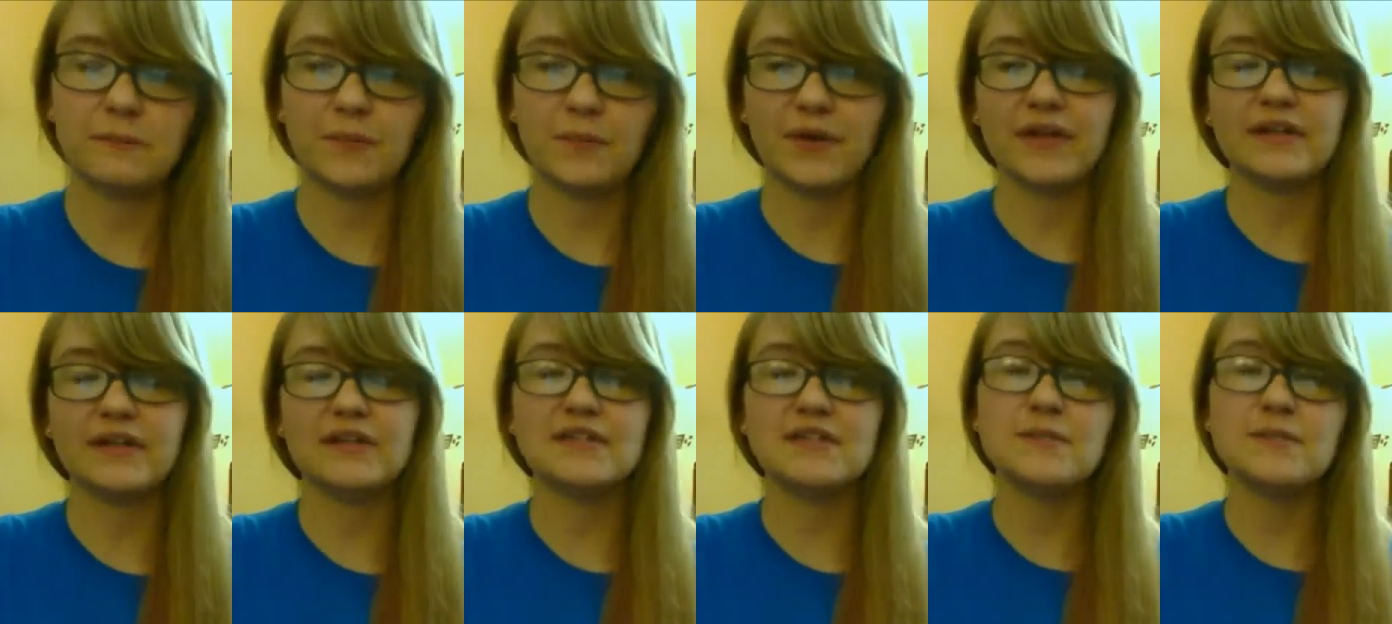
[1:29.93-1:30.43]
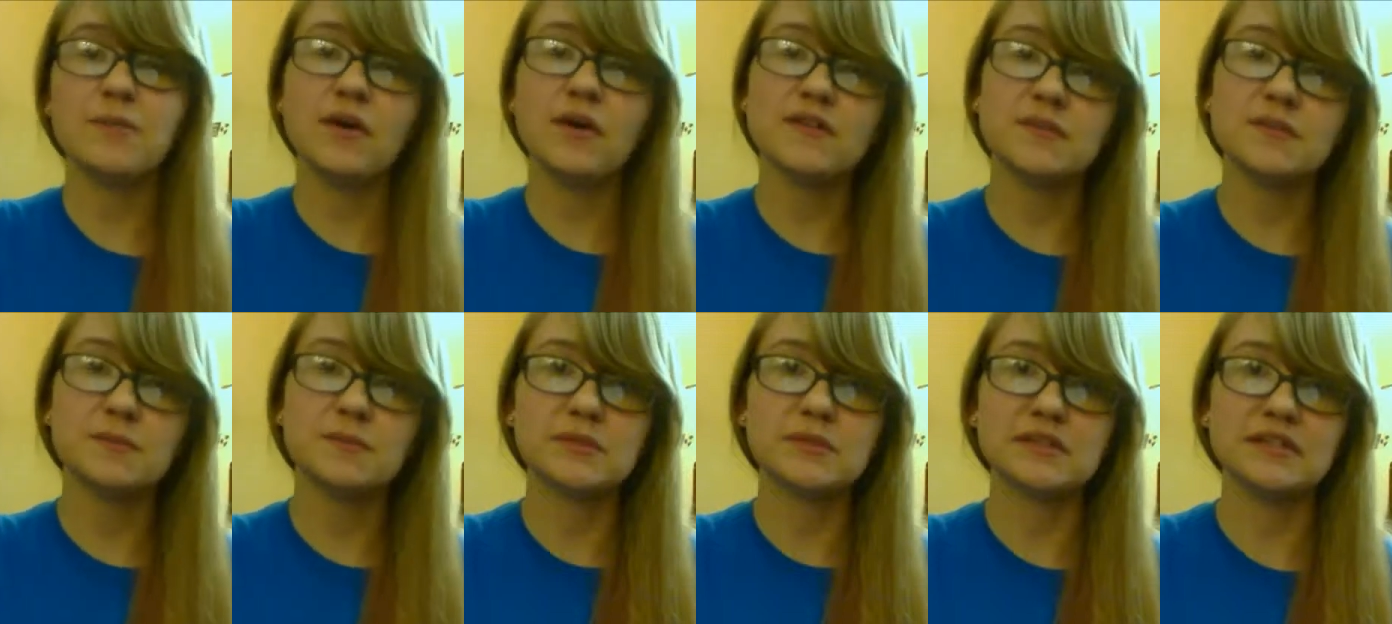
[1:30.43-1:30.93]
but it's a
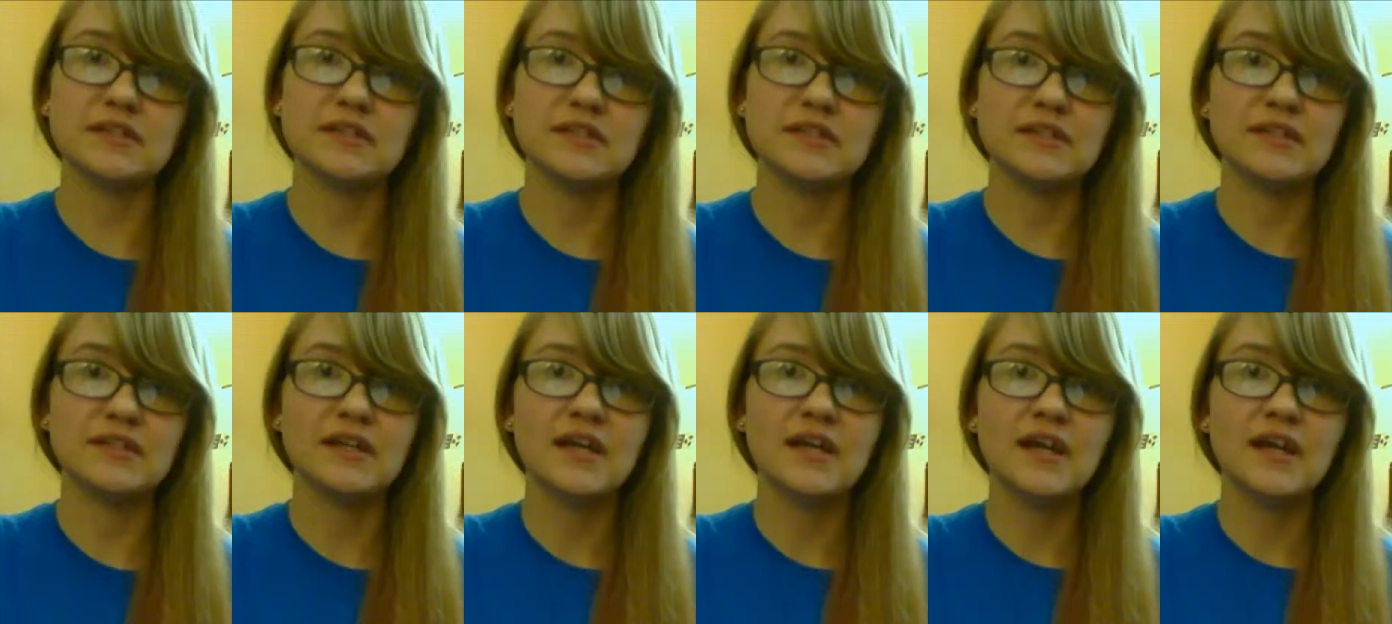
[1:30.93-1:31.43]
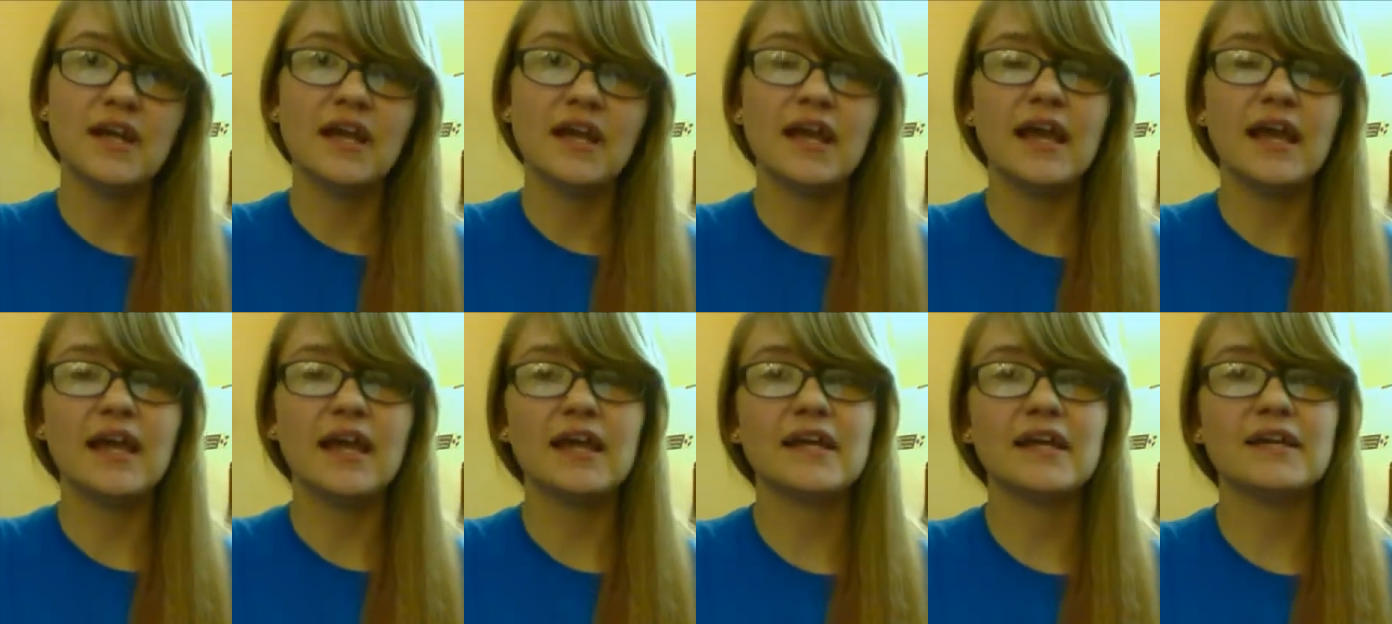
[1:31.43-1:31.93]
possibility.
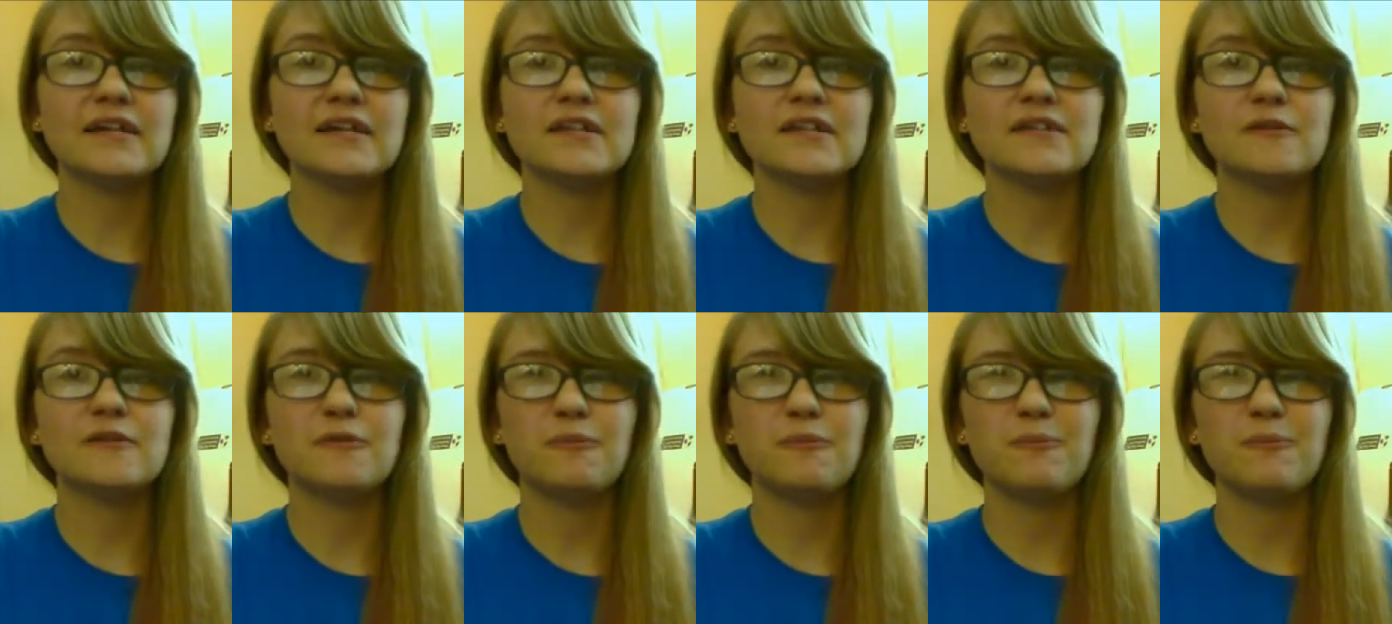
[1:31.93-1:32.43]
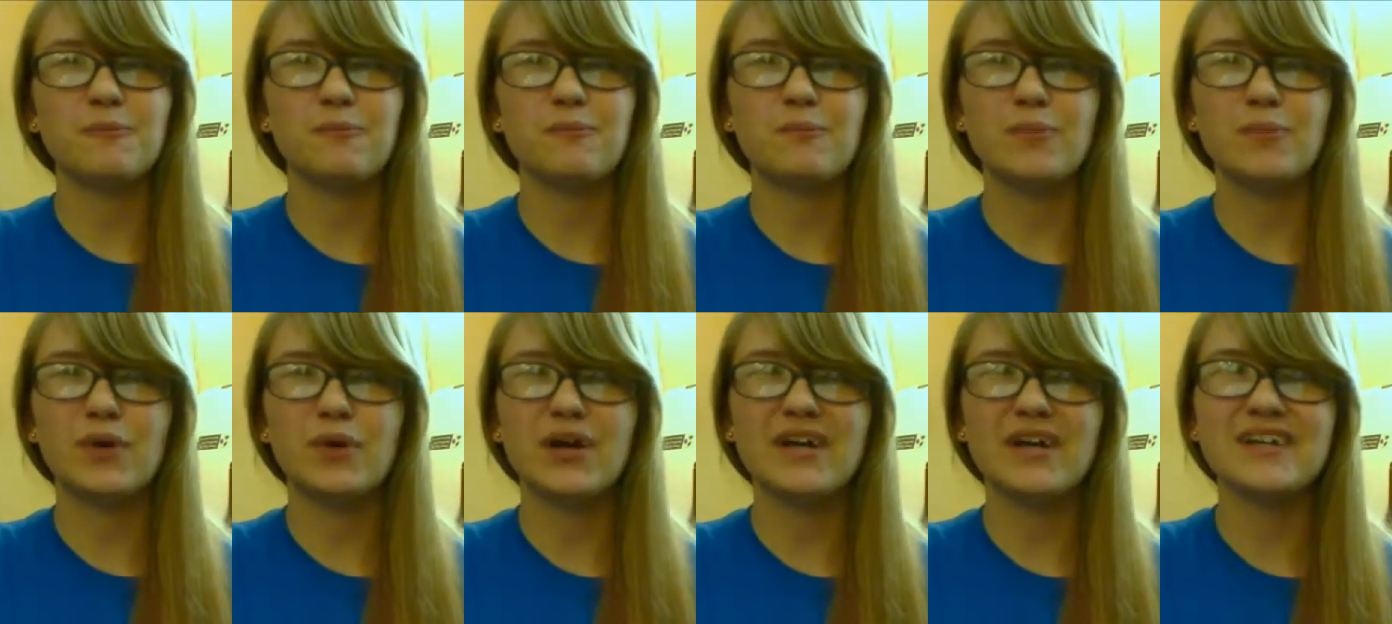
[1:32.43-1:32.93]

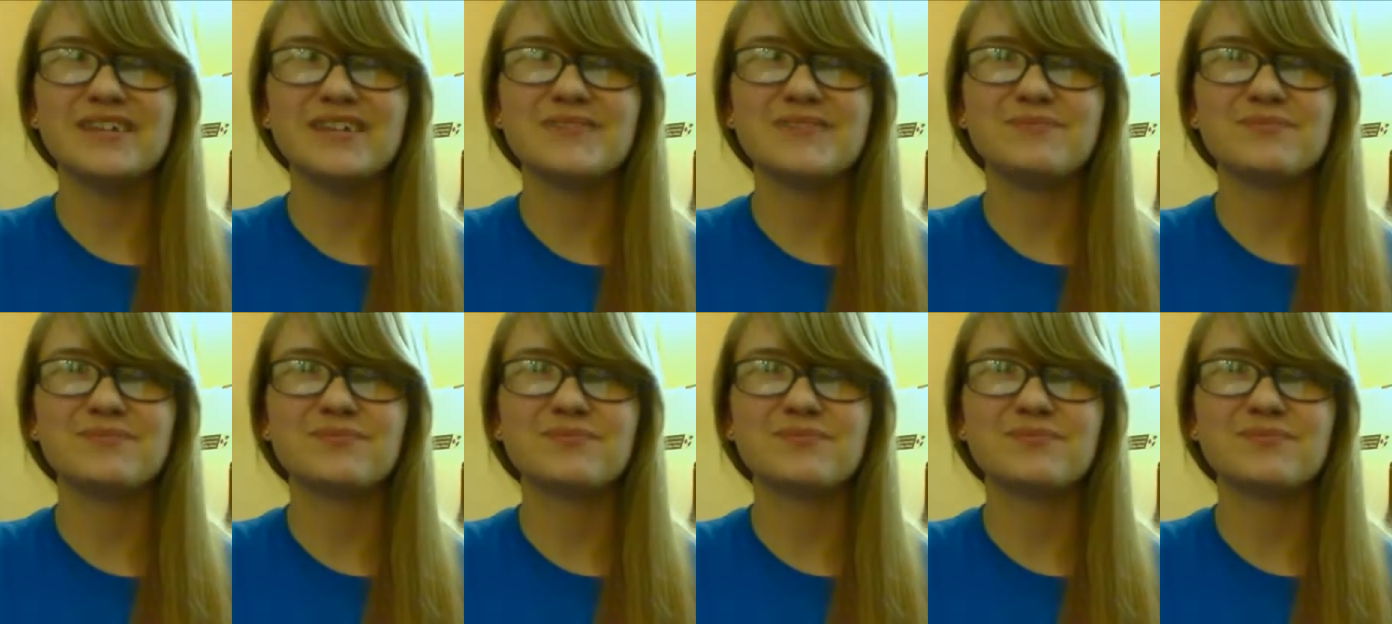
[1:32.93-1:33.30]
But